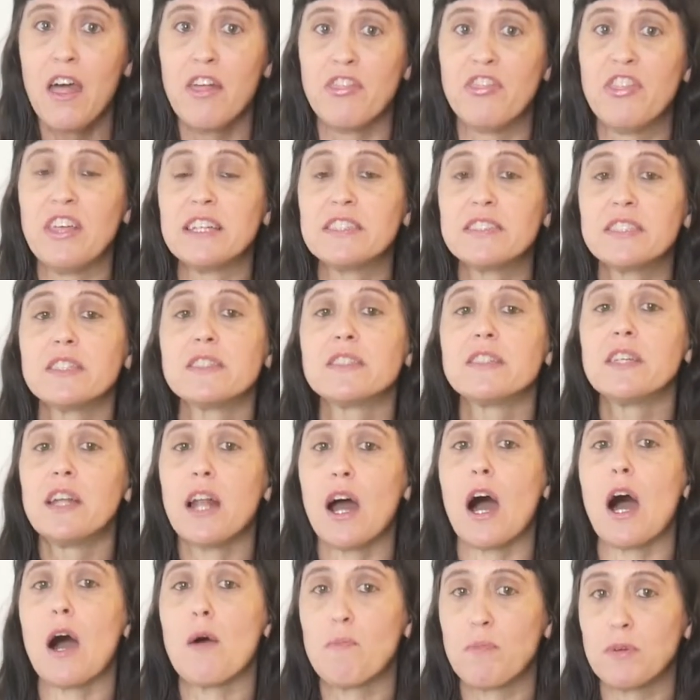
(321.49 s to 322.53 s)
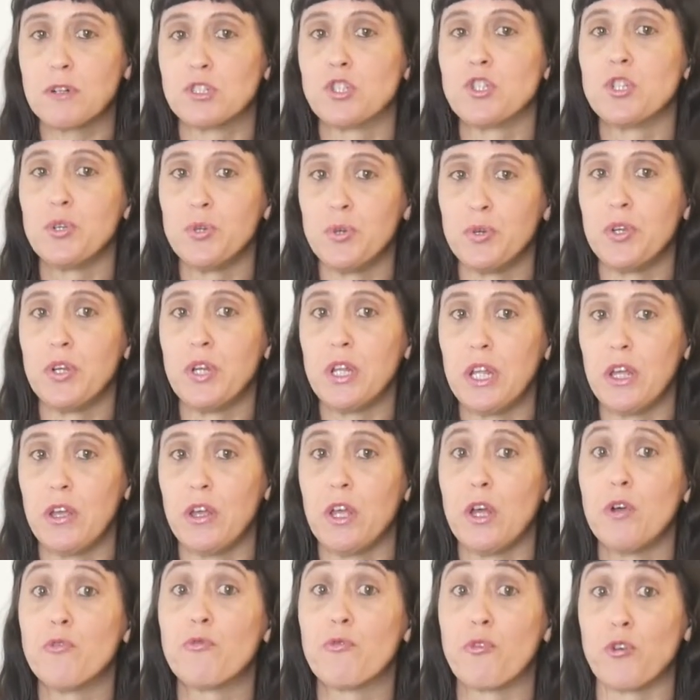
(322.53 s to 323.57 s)
This is an
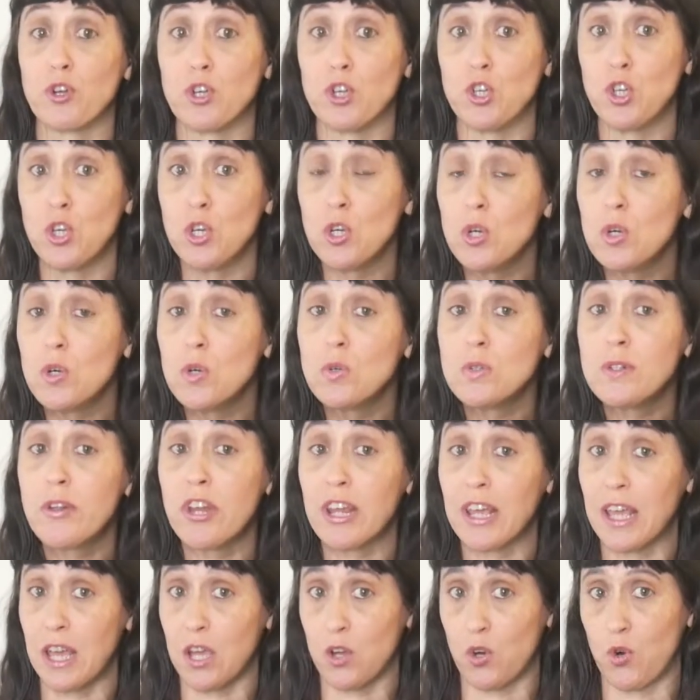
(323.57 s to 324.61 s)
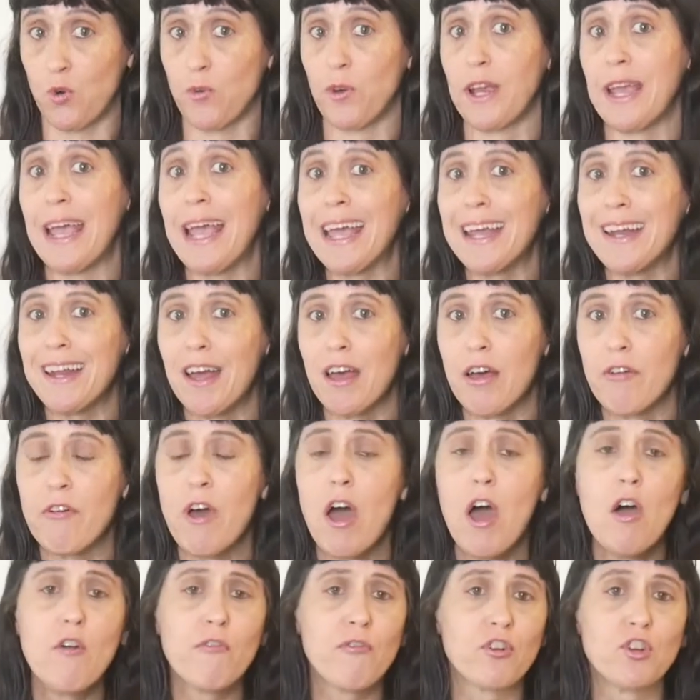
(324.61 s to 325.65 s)
opportunity for you to get creative,
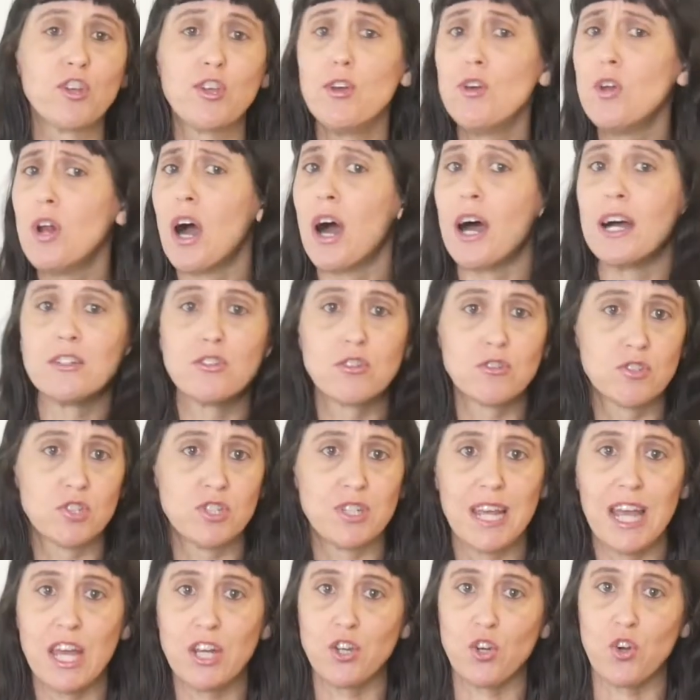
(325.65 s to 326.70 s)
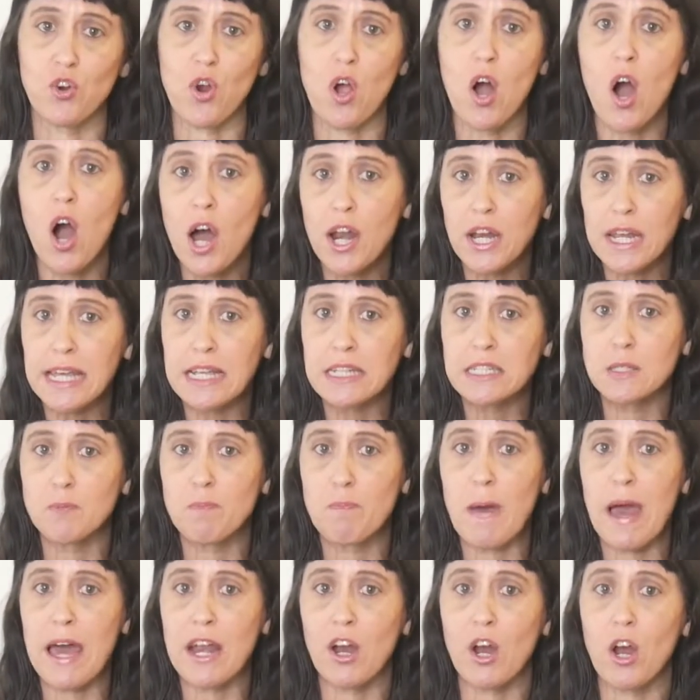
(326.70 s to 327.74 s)
for you to understand your audience
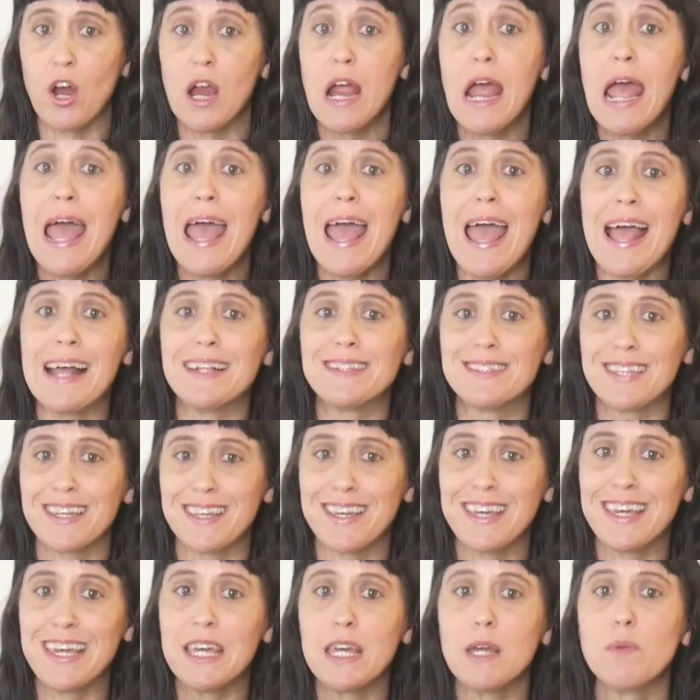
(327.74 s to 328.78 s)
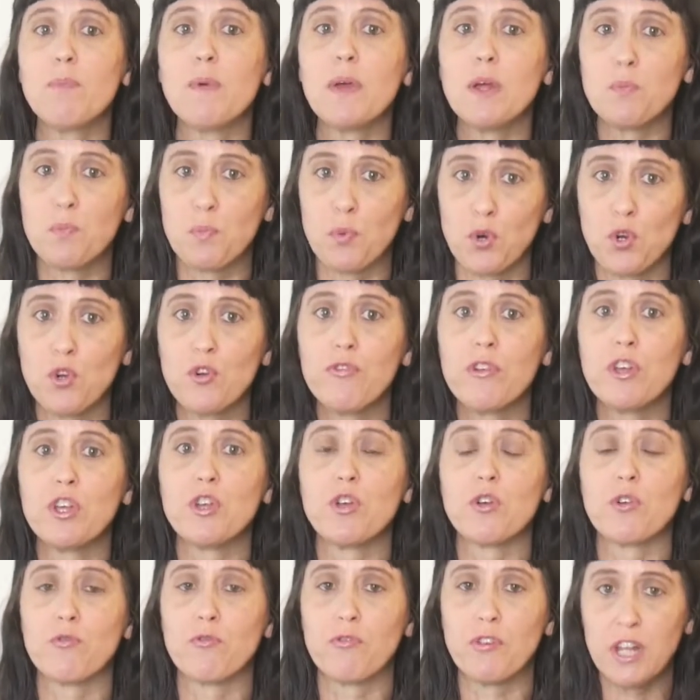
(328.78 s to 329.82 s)
better, and to keep improving
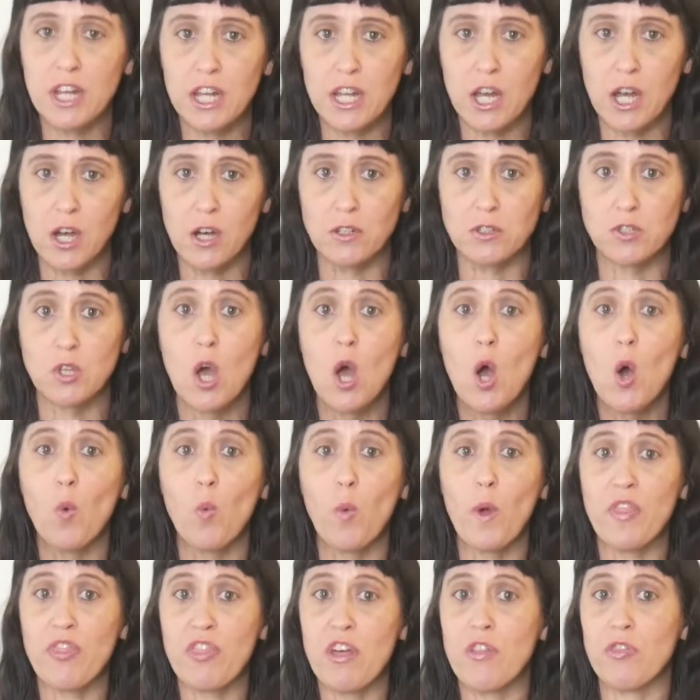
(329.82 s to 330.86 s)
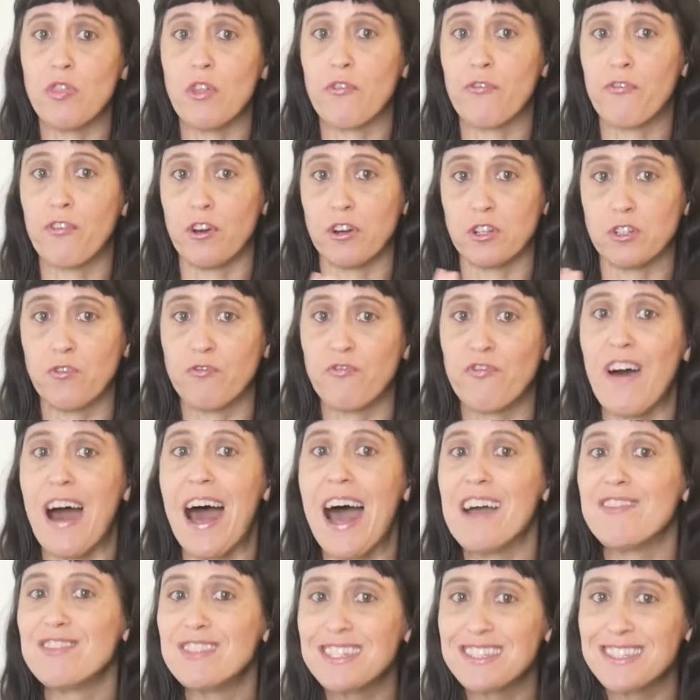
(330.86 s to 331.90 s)
your videos within the first
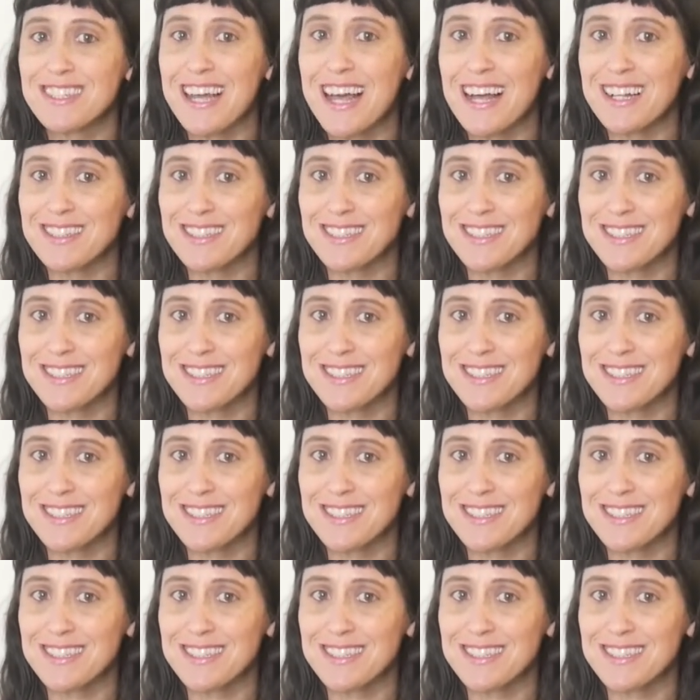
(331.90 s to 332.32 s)
5 to 10